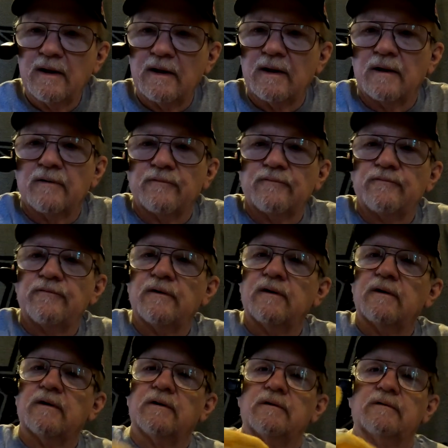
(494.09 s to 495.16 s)
and
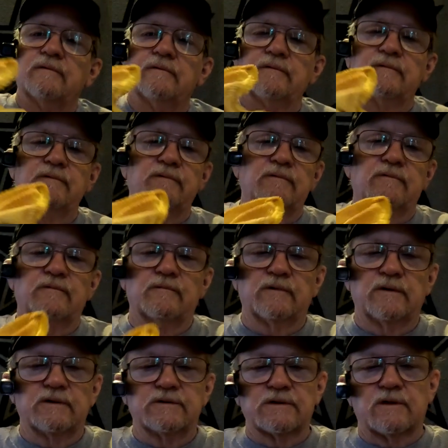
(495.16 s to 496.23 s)
a
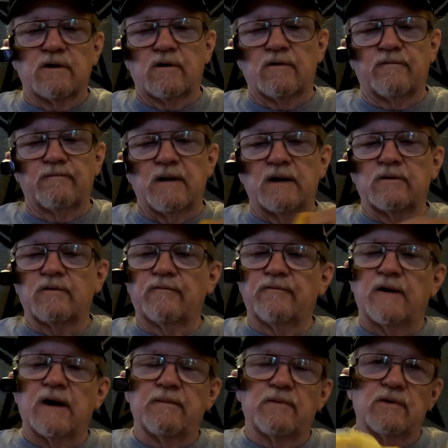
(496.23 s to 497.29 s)
what is it called,
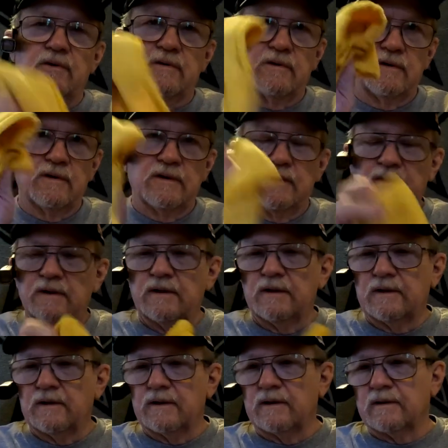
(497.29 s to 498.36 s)
microfiber
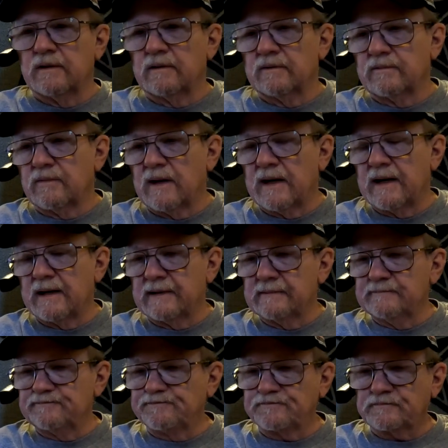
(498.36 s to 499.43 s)
rag.